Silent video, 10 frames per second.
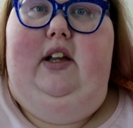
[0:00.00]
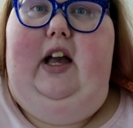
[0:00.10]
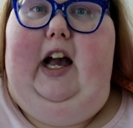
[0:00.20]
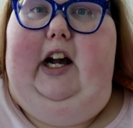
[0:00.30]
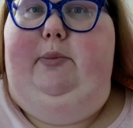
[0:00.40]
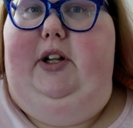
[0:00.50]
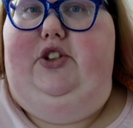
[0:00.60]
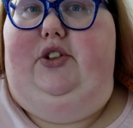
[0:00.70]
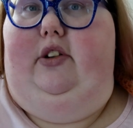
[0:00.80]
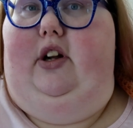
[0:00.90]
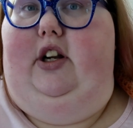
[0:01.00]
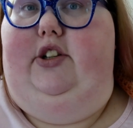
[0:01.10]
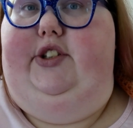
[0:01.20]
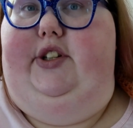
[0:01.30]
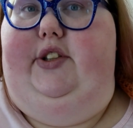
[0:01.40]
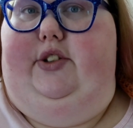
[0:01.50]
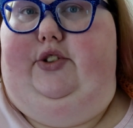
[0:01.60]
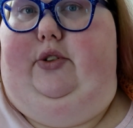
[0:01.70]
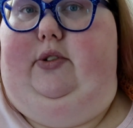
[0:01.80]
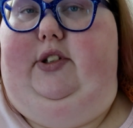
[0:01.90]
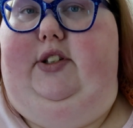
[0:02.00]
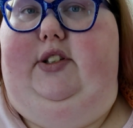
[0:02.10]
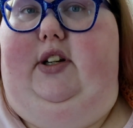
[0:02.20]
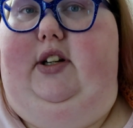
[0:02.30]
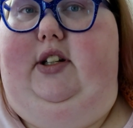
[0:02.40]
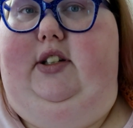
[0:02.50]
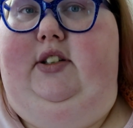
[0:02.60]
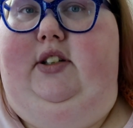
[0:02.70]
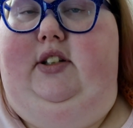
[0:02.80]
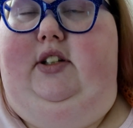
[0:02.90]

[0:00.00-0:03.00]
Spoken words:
how much larger the shoulders are.